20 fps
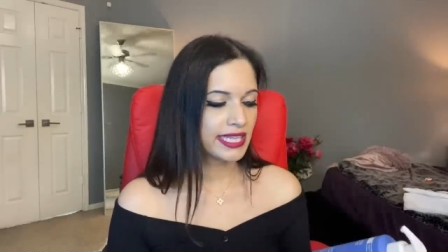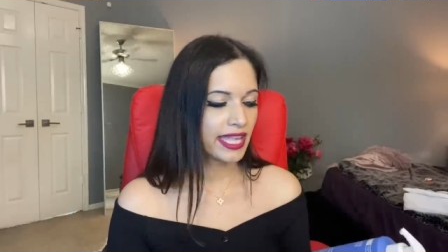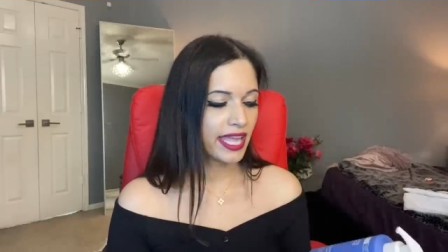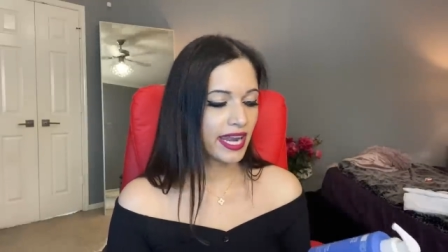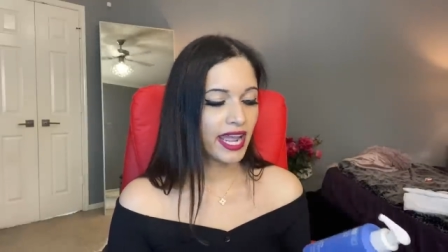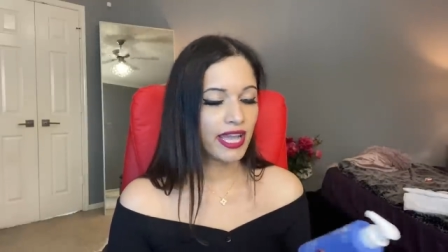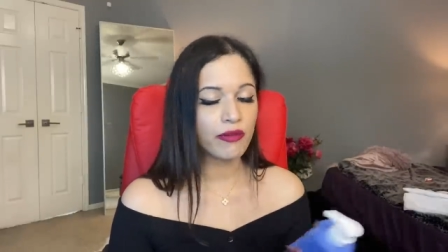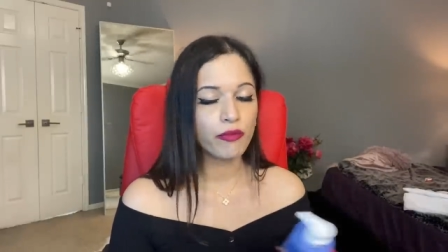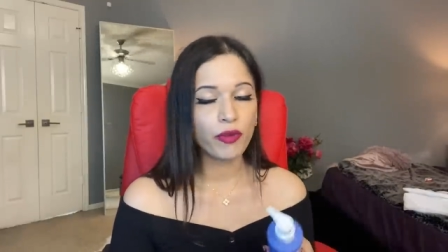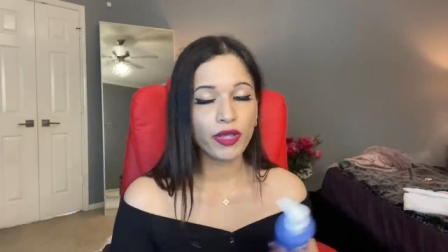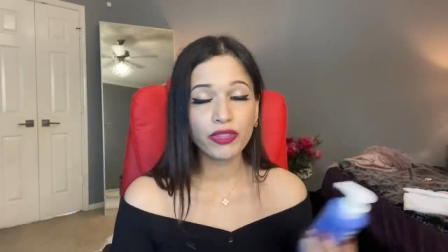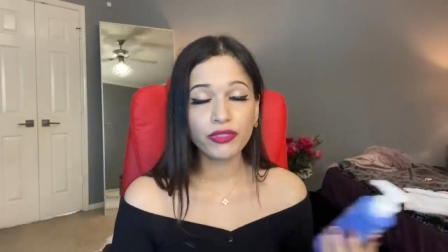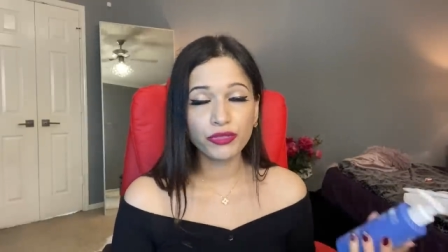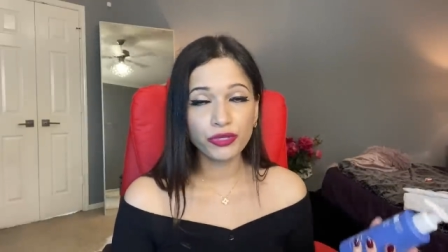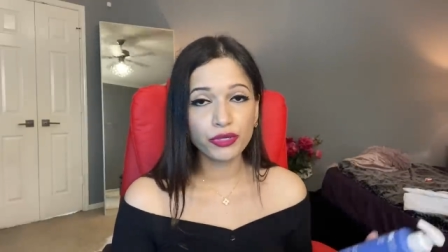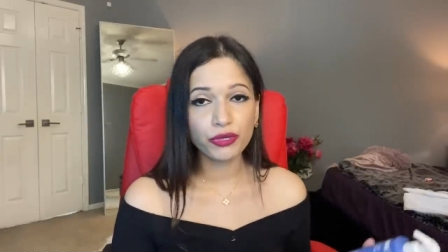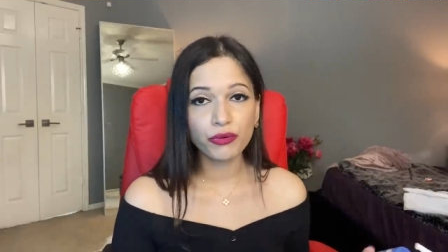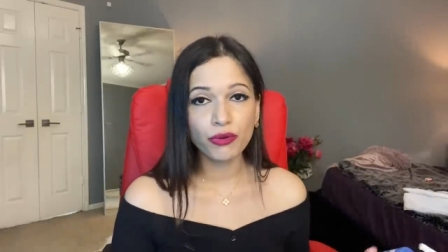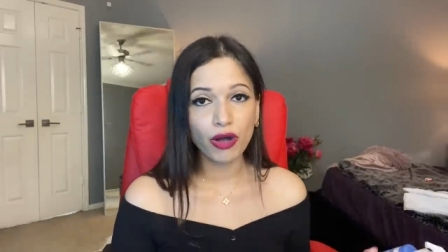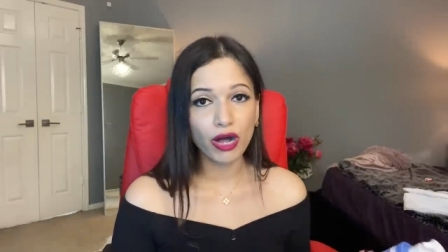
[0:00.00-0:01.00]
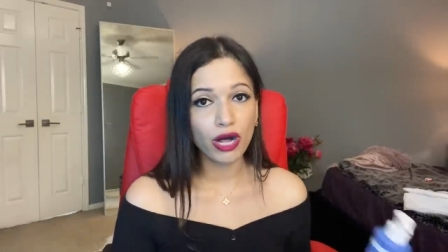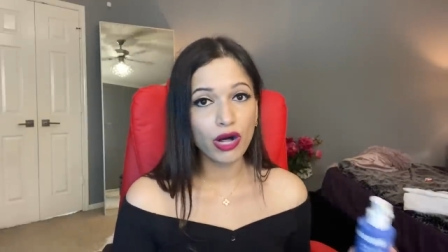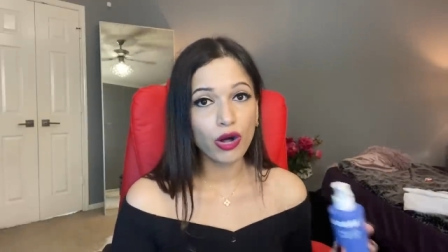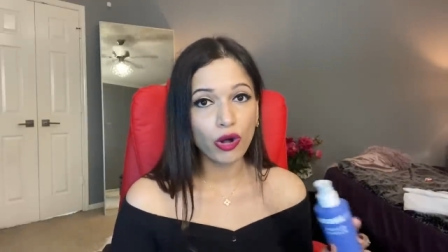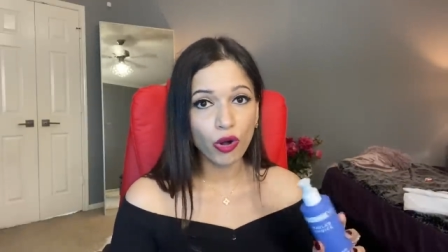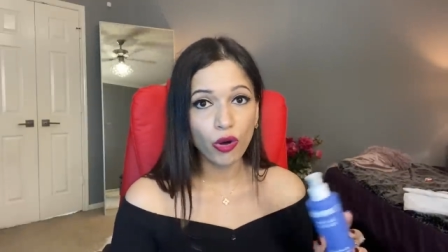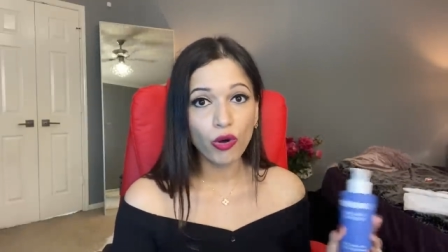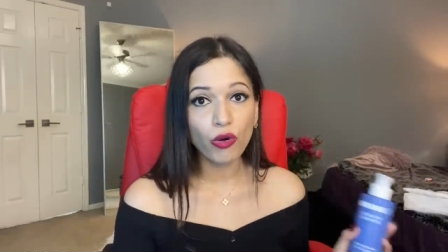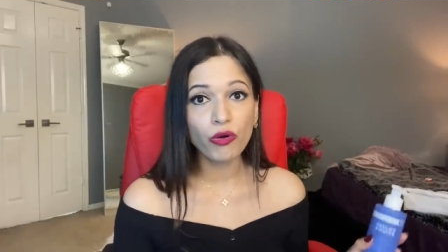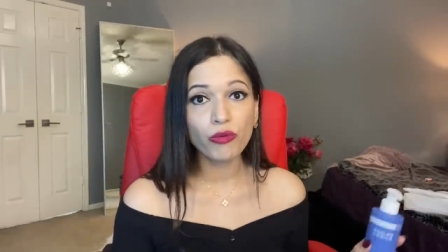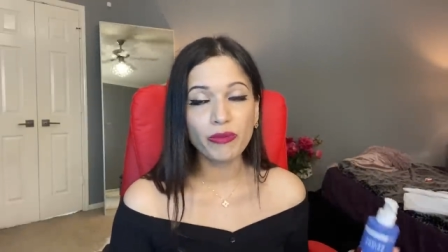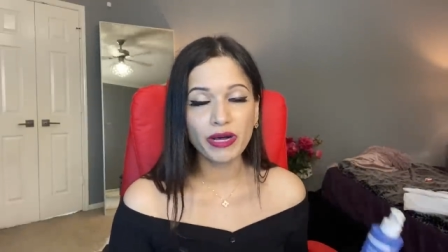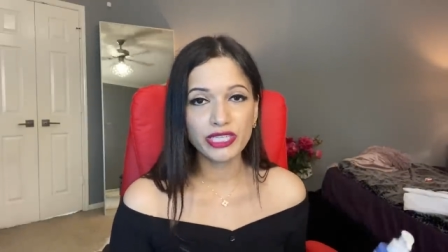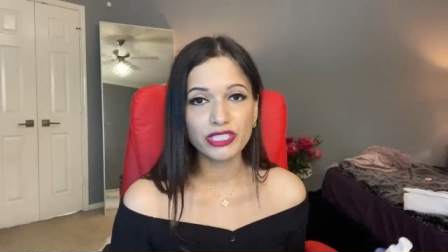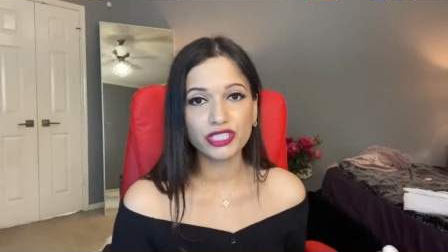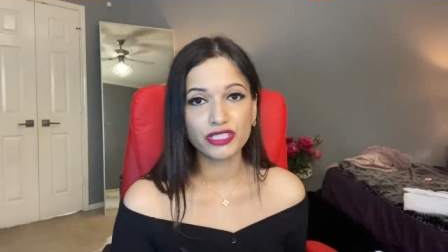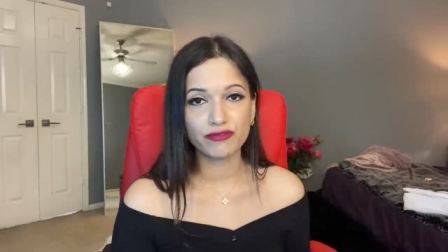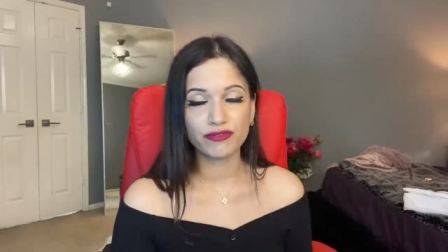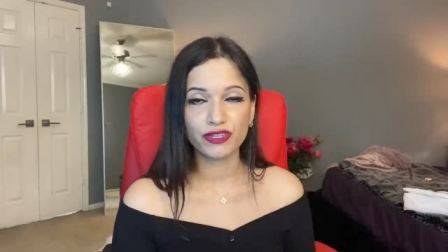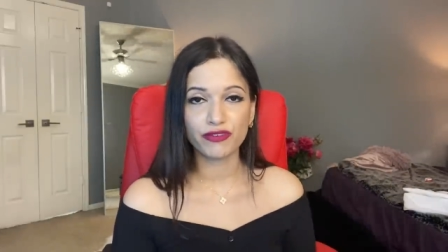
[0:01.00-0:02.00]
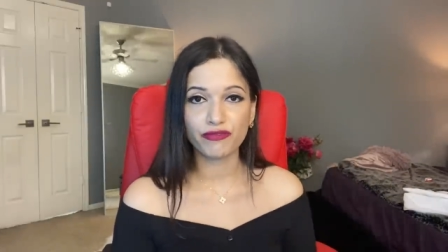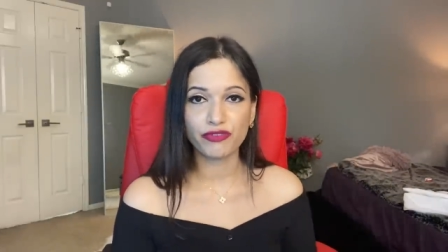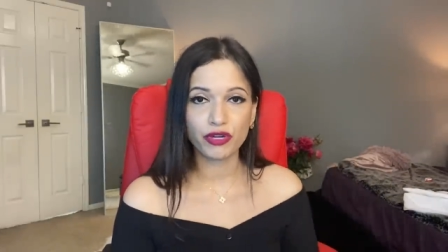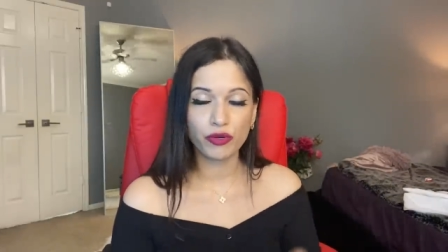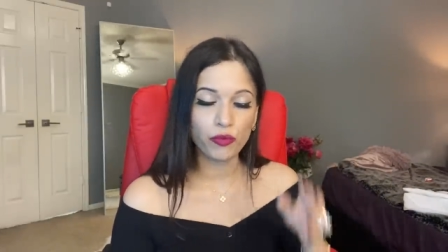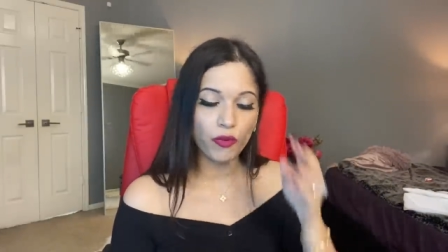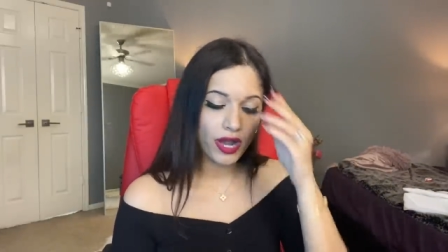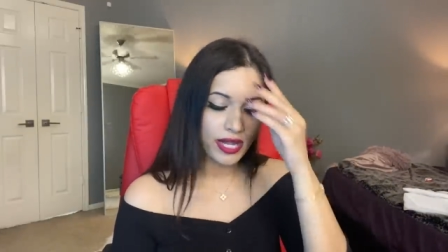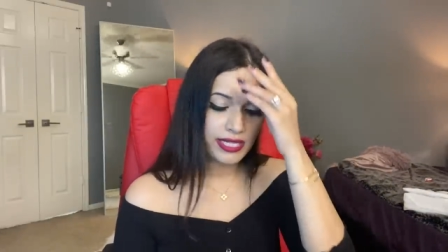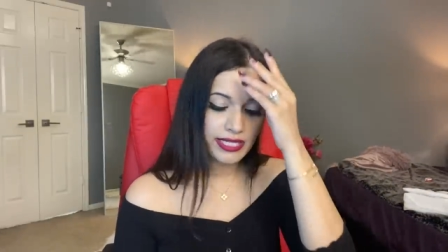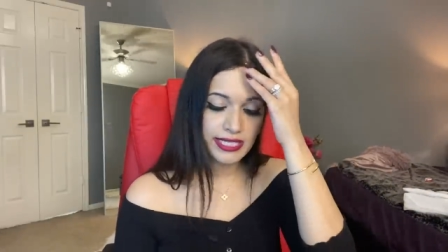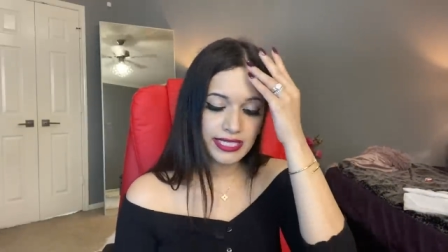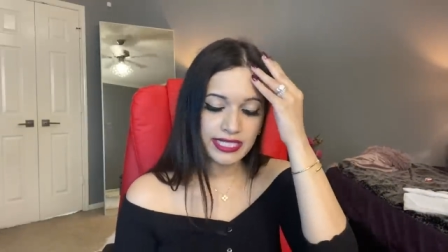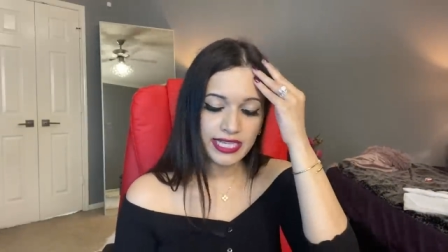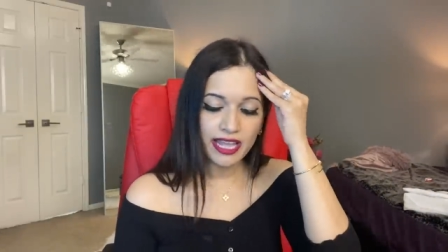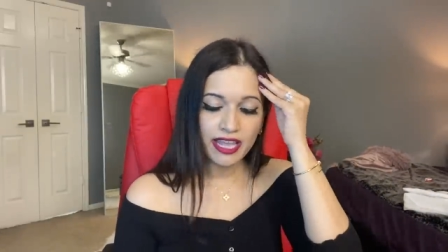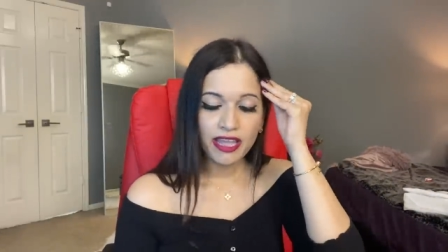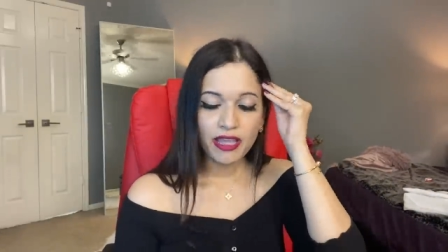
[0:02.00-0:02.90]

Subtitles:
And I went through a whole bunch of different ones,